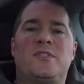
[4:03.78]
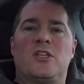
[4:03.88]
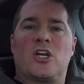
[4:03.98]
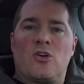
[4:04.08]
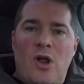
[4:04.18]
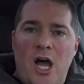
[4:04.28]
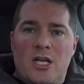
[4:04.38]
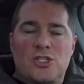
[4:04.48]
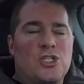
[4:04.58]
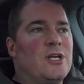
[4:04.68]
to the
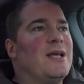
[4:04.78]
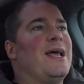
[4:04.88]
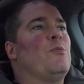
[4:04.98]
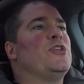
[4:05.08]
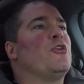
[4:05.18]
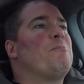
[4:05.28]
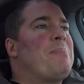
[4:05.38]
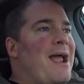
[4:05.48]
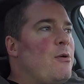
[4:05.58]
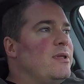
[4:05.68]
garage. When you're
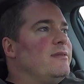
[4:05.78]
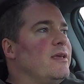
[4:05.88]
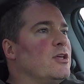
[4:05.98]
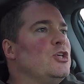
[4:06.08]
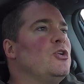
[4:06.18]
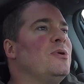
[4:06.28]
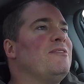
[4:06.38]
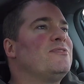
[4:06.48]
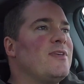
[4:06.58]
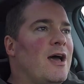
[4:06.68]
parenting, you don't
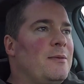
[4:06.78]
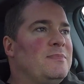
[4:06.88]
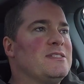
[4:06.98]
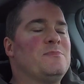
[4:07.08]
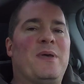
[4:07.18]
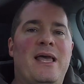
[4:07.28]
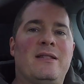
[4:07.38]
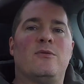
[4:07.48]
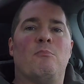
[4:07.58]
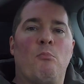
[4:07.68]
have time to
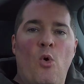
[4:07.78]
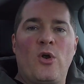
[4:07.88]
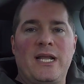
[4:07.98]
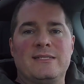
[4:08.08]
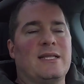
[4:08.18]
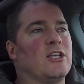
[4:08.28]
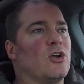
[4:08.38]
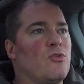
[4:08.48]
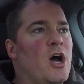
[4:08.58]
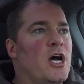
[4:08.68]
spend mornings at the
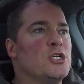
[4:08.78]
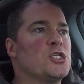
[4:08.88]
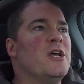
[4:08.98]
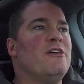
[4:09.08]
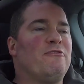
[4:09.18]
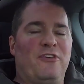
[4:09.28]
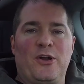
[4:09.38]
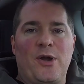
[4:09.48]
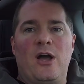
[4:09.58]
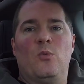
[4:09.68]
garage
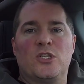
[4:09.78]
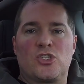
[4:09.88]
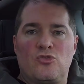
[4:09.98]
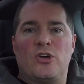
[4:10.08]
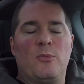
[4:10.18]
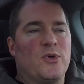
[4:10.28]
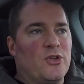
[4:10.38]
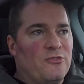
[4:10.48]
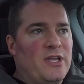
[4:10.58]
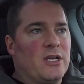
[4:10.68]
figuring out what's screwed up with
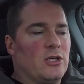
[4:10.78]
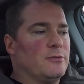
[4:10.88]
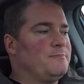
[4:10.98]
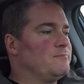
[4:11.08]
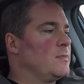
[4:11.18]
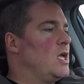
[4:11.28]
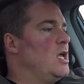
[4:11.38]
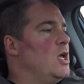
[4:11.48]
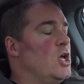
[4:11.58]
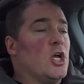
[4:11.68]
your vehicle.
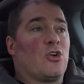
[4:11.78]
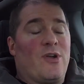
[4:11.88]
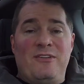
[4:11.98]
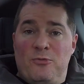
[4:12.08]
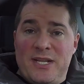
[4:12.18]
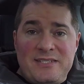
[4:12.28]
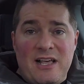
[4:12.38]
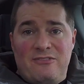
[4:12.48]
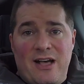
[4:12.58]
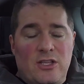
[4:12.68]
Great
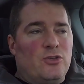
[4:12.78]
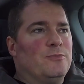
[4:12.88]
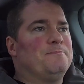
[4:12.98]
resale value.